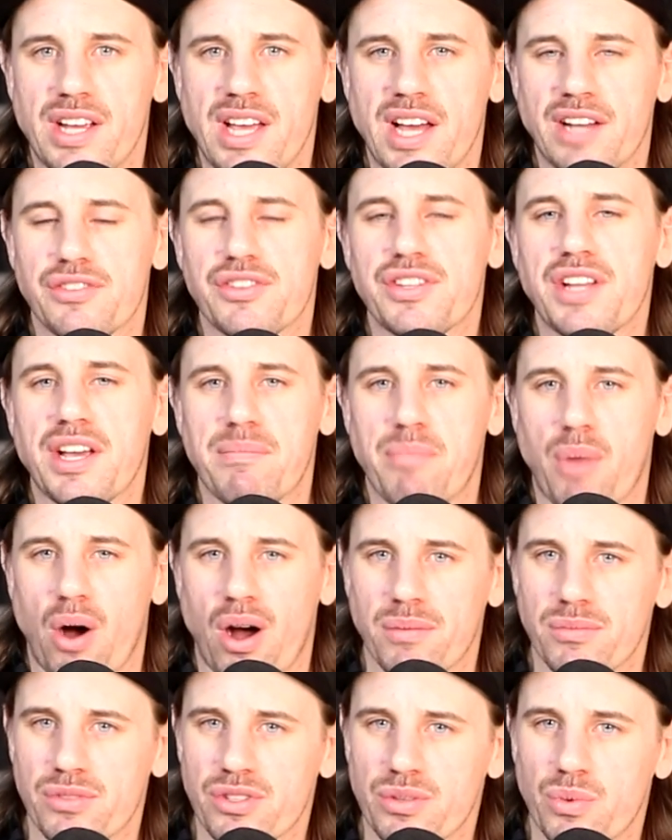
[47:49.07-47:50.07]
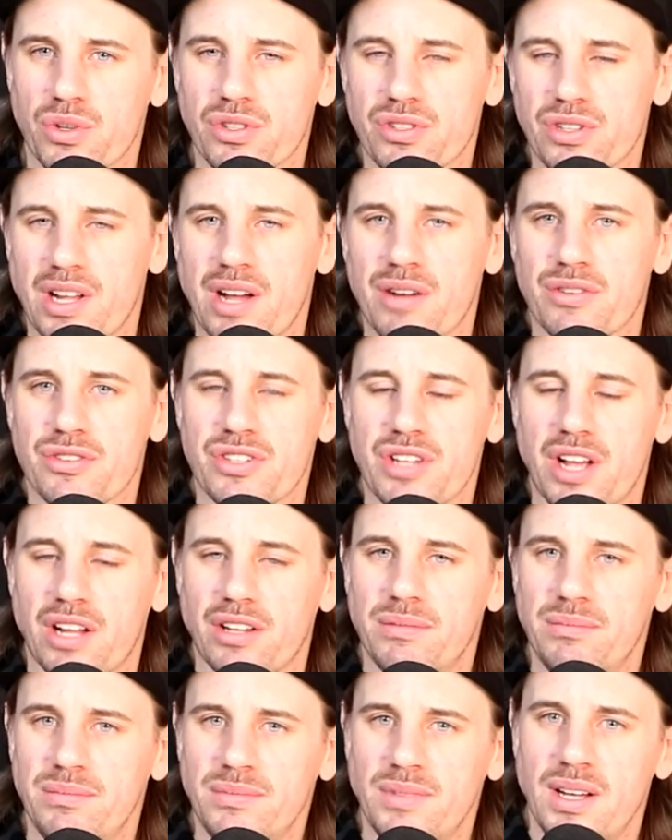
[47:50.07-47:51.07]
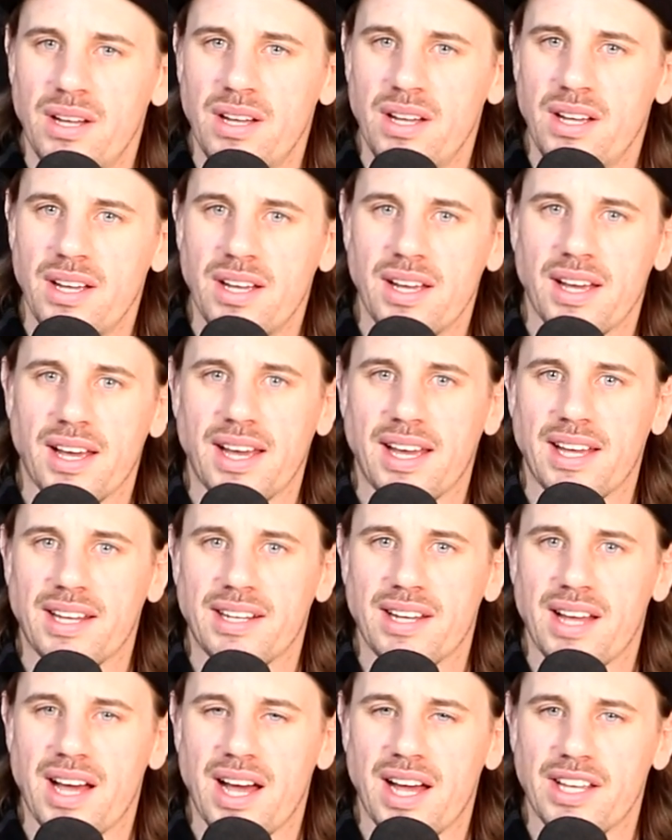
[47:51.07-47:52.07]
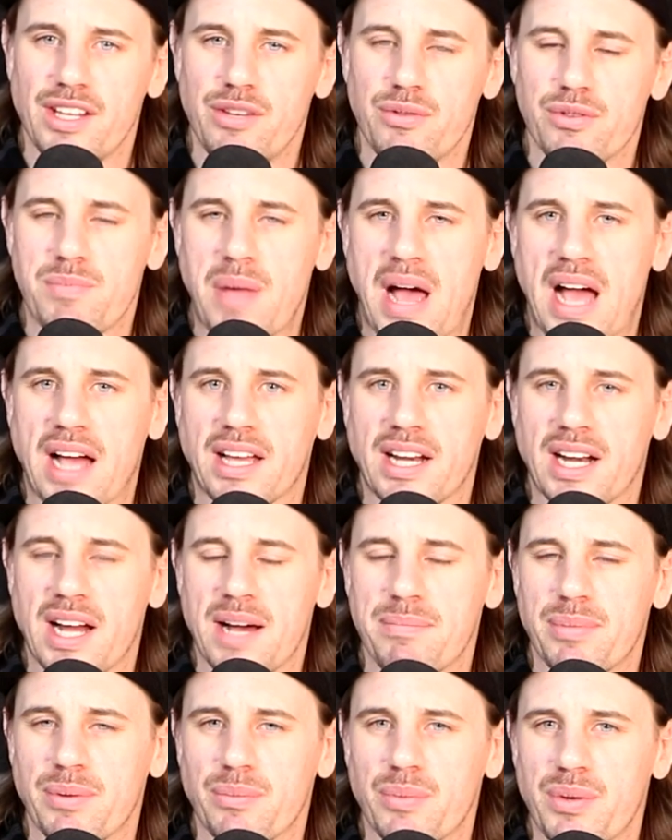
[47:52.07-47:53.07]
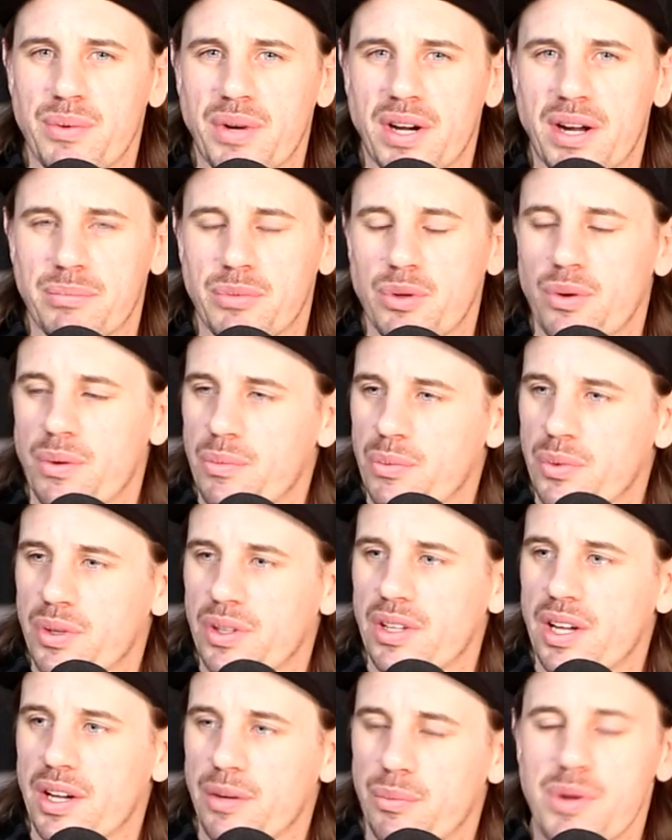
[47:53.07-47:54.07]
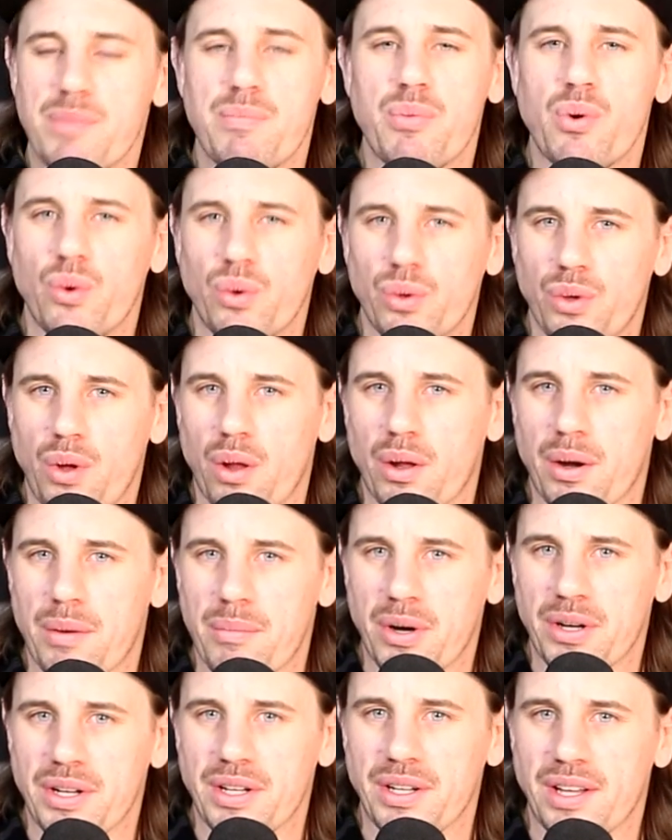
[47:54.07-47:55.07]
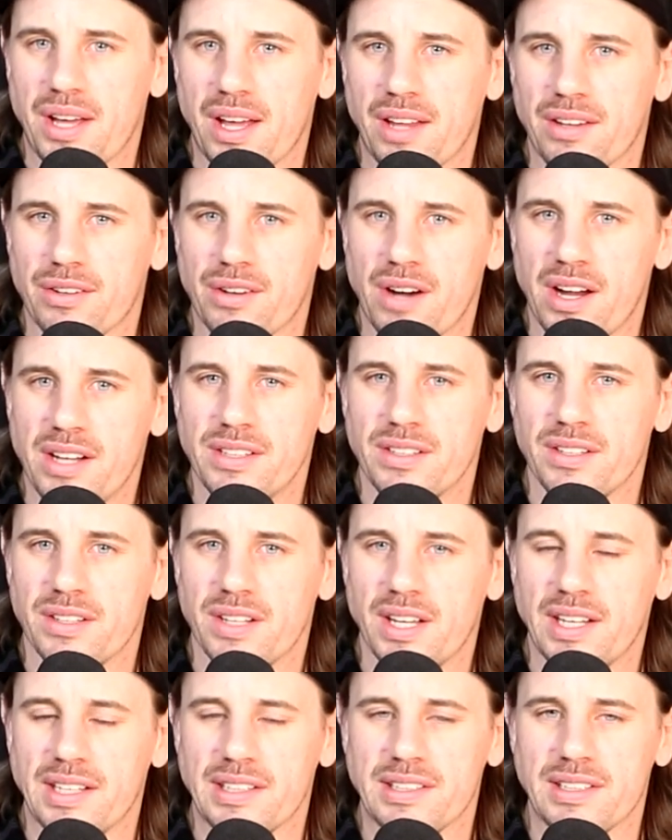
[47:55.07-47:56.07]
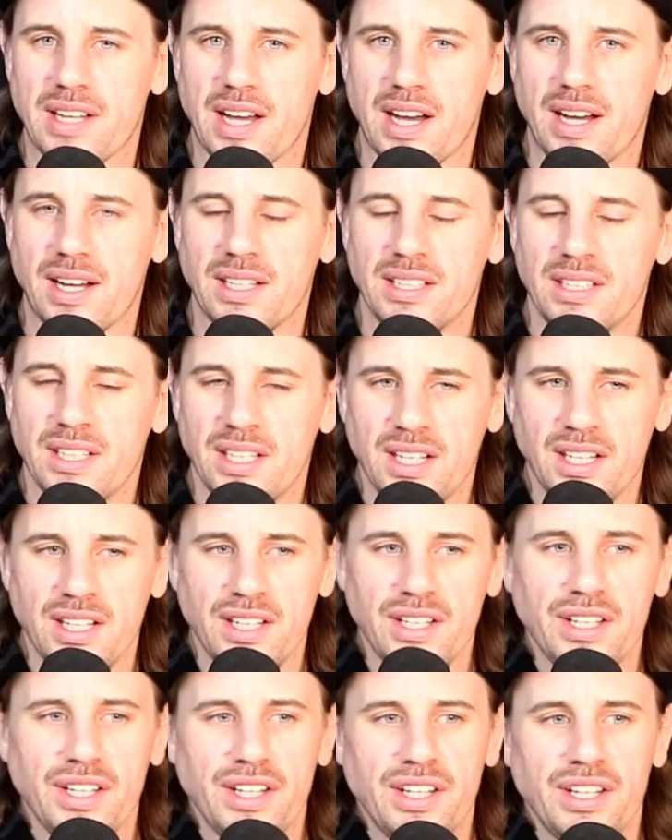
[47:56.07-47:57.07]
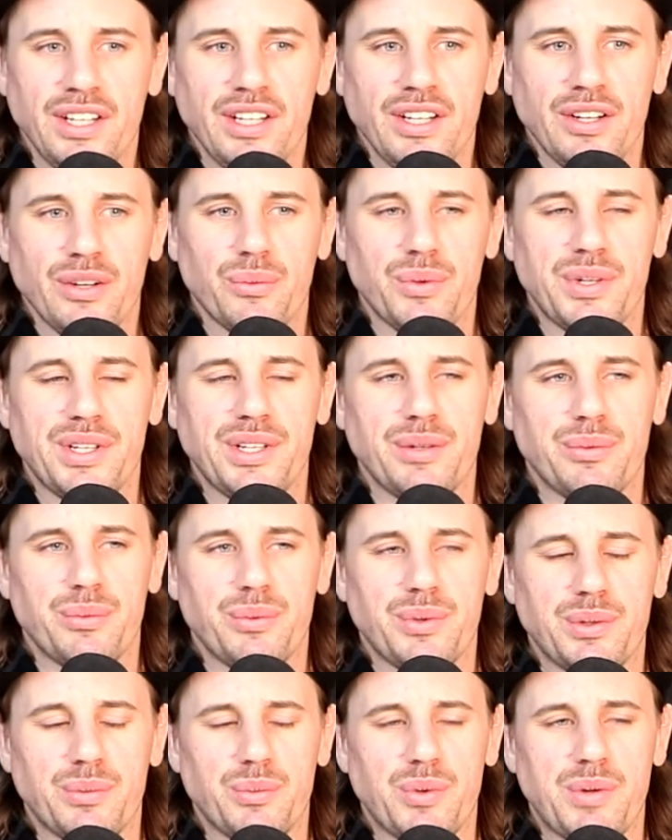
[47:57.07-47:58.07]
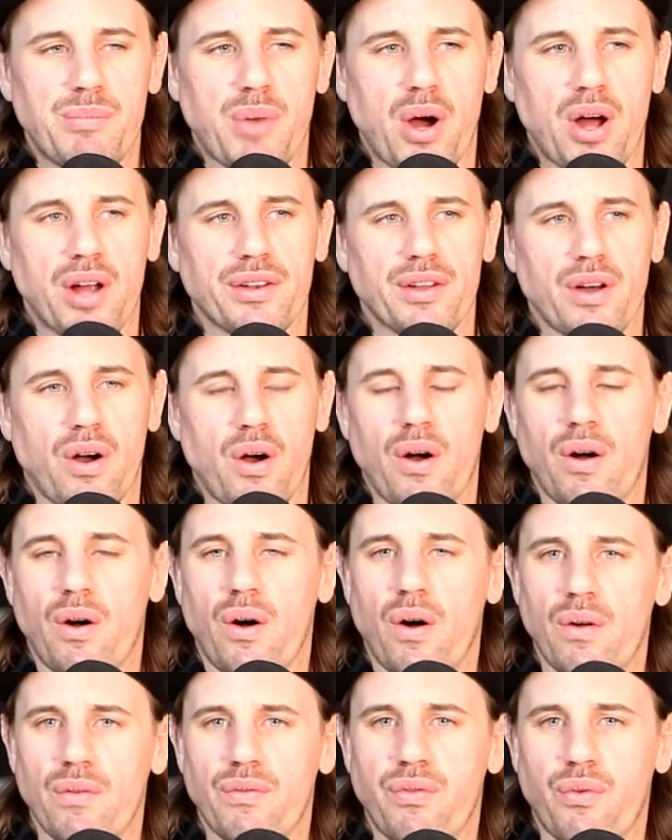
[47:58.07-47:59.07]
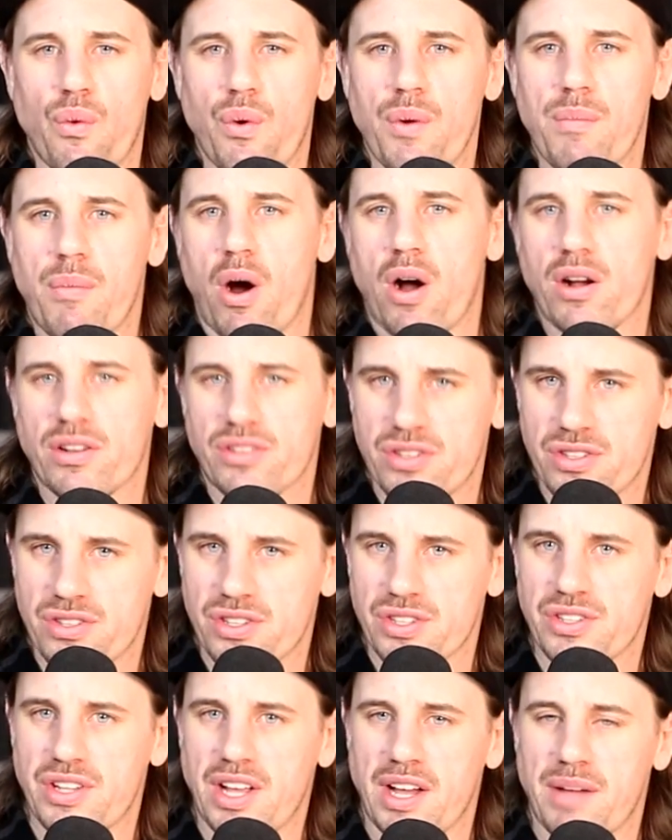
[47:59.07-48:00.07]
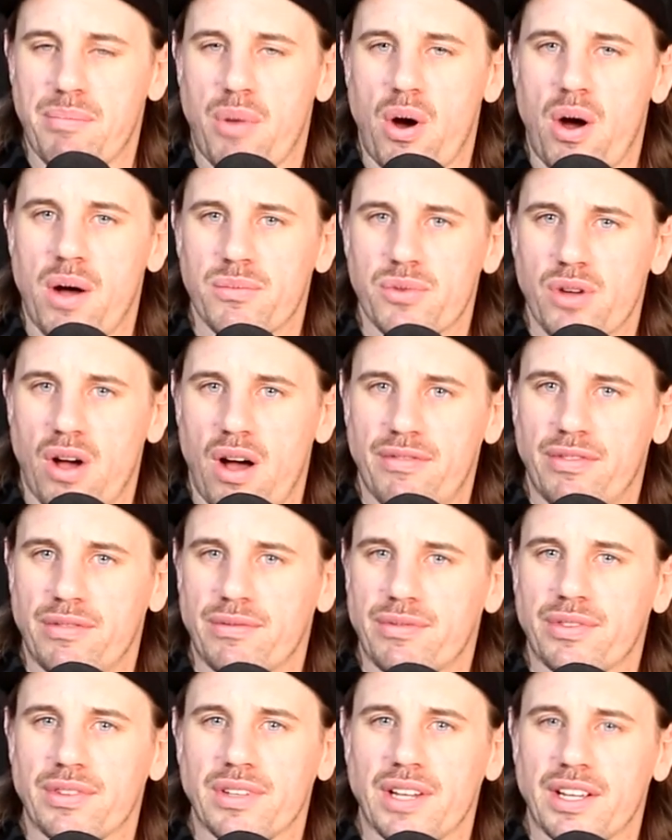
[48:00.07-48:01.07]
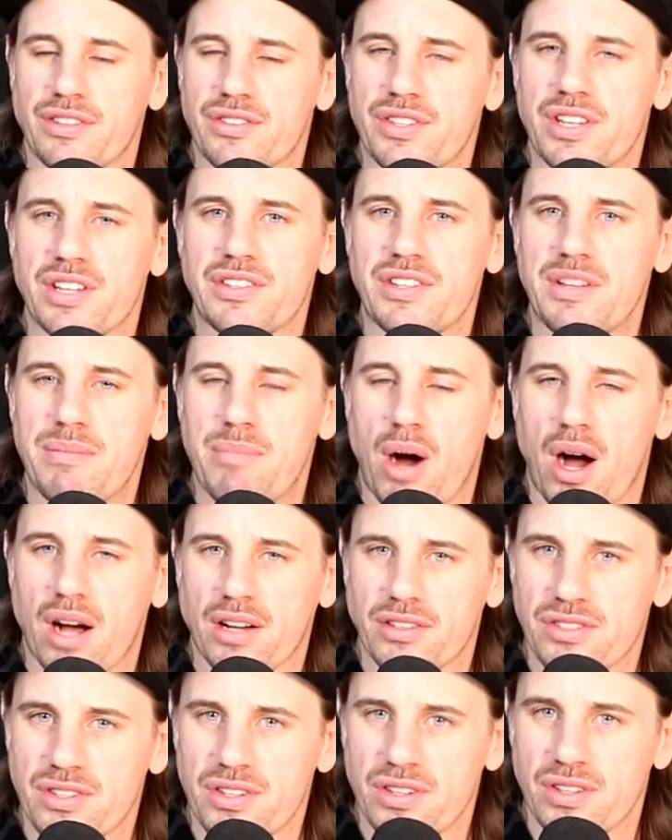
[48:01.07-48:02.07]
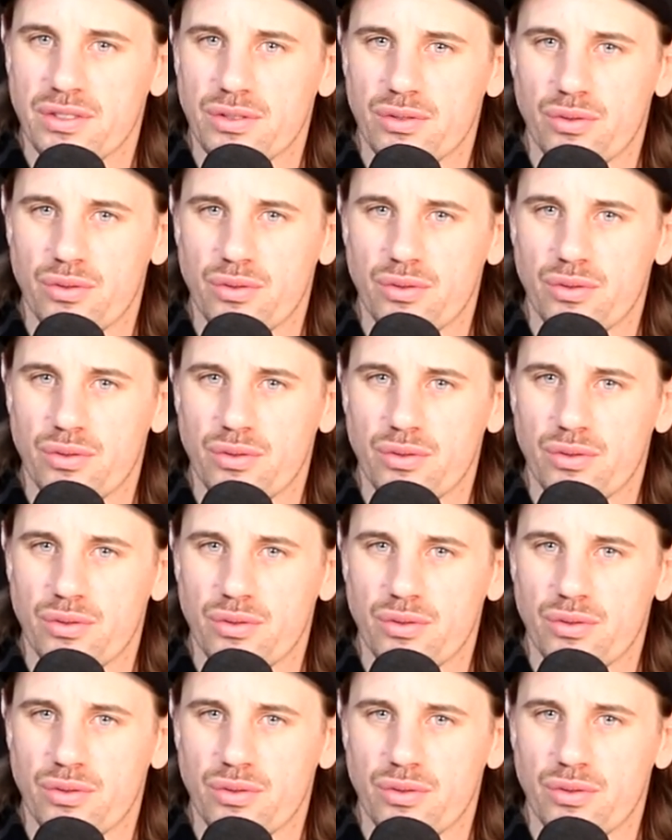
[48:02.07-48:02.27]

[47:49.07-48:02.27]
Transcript: He had stink bombs. He wasn't allowed to sell them. And he was packing up, and we went up to him, and we were like, we pooled all our money together, right? And we bought 4 boxes of stink bombs off him for like $60.